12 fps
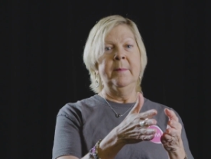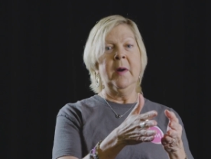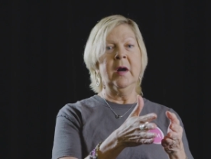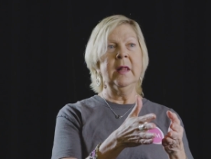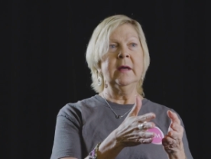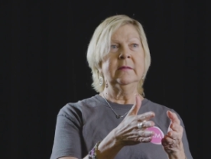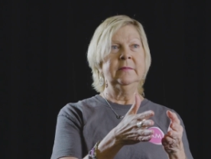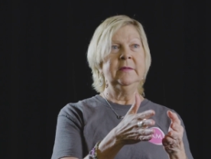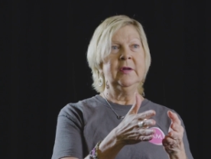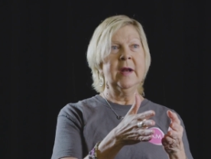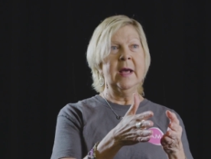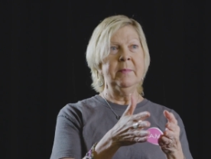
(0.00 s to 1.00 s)
Marla,
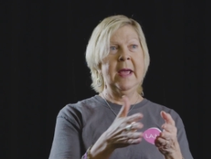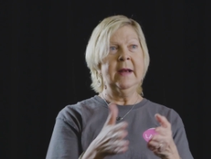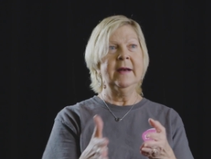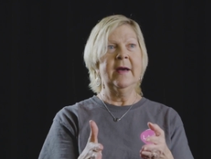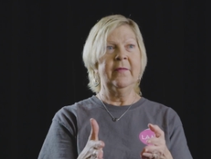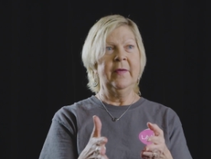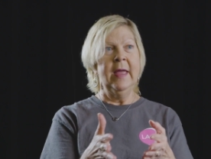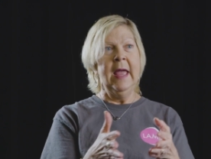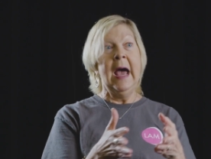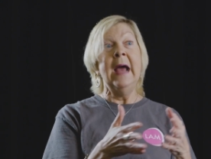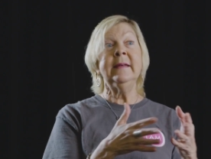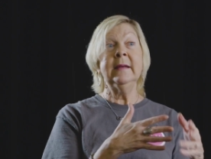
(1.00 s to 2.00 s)
you're not bad enough.
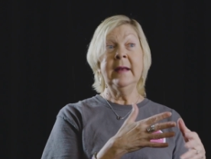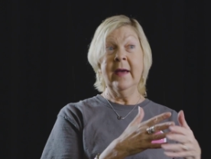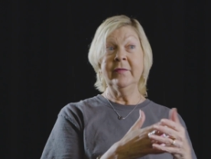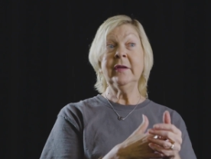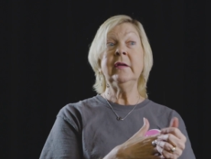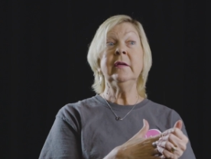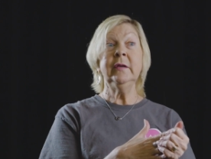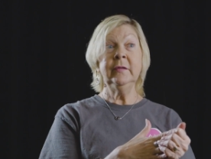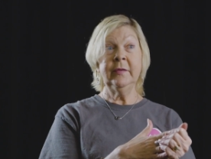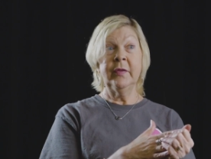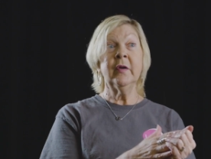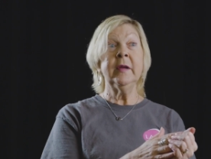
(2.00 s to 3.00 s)
I did have to
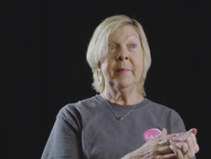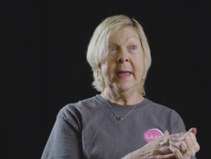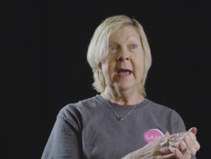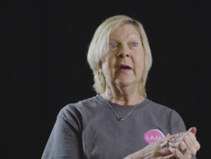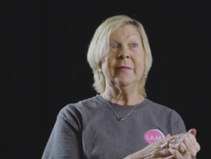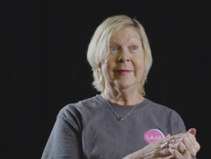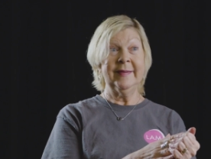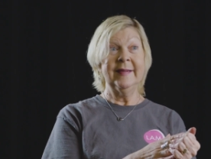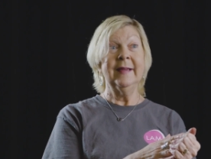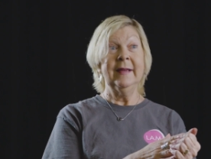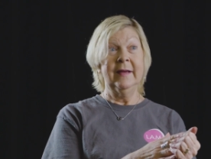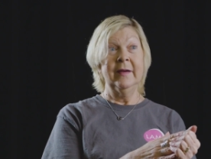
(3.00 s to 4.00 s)
lose 30 pounds
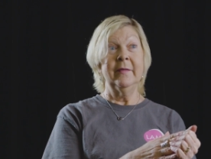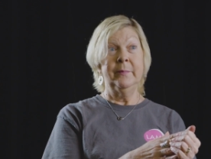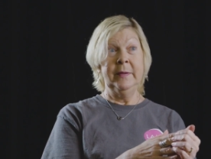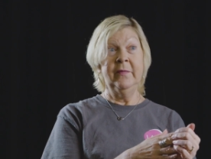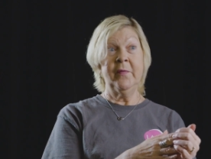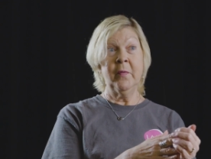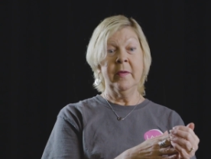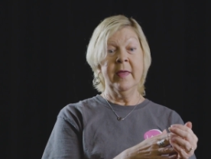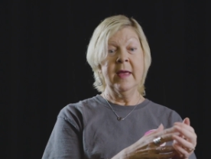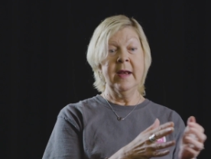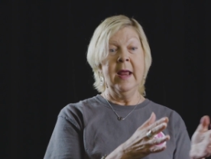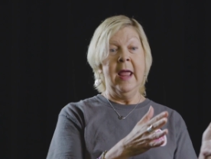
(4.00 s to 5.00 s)
before
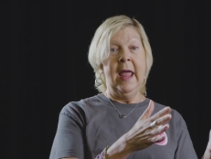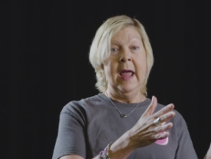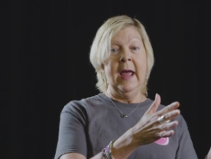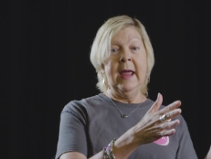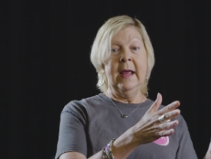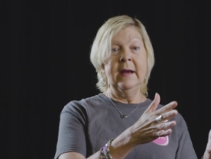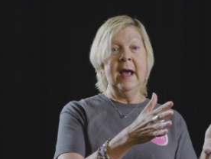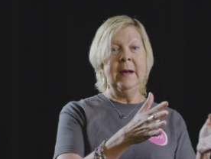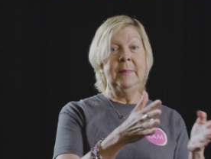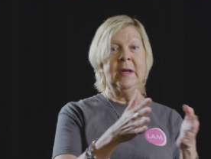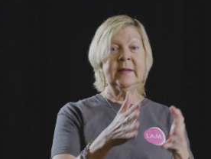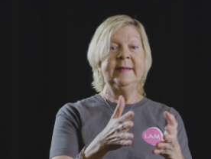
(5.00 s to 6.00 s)
then. And
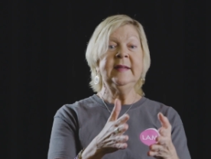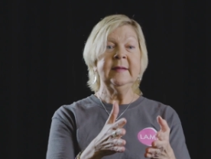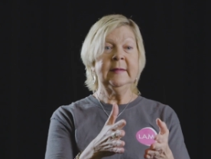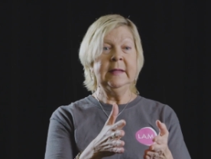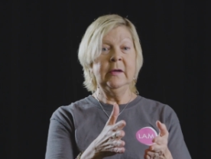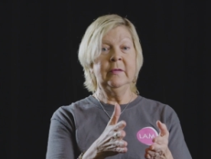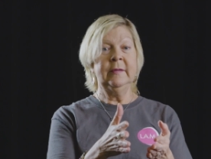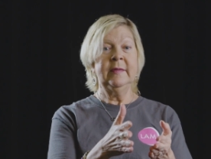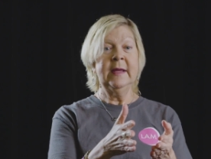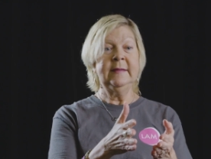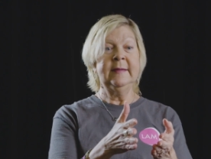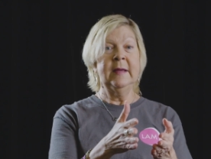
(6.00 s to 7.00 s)
I'd be on 6 liters
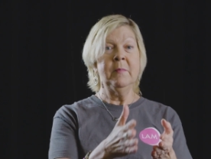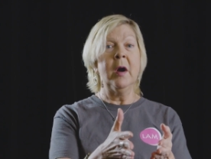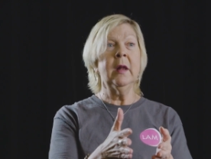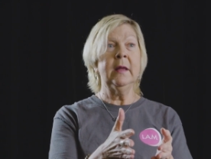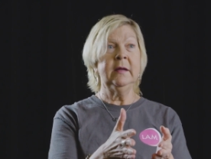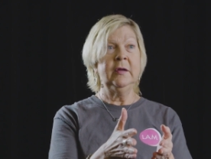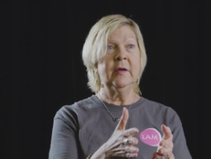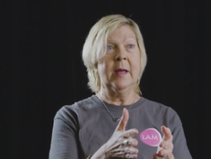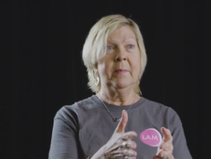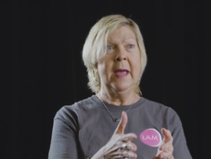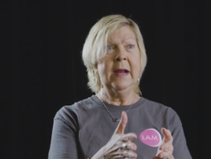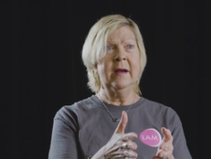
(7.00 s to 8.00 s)
and they'd say, Marla, you're
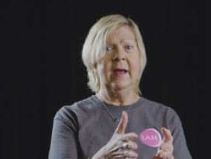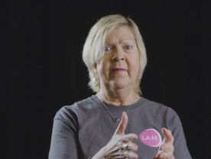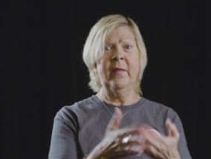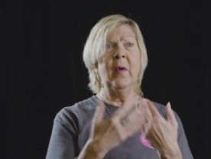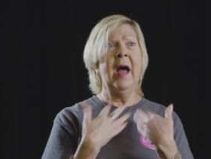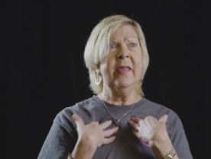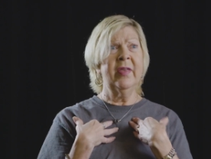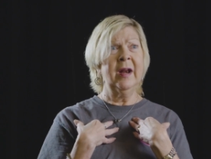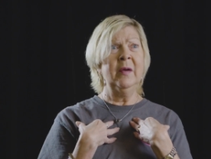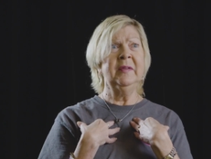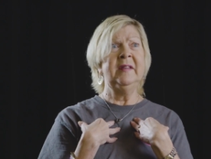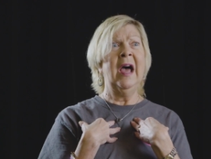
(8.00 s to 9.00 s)
not bad enough. Well, I thought
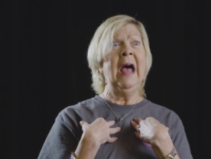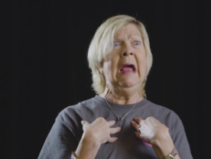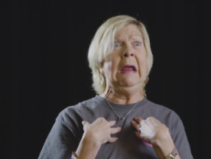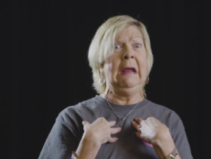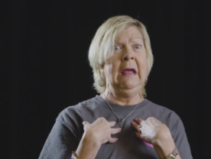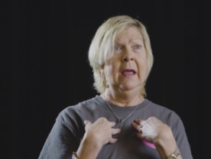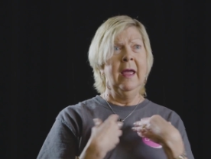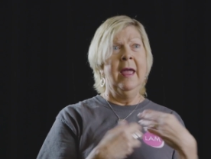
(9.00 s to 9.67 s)
I was dying.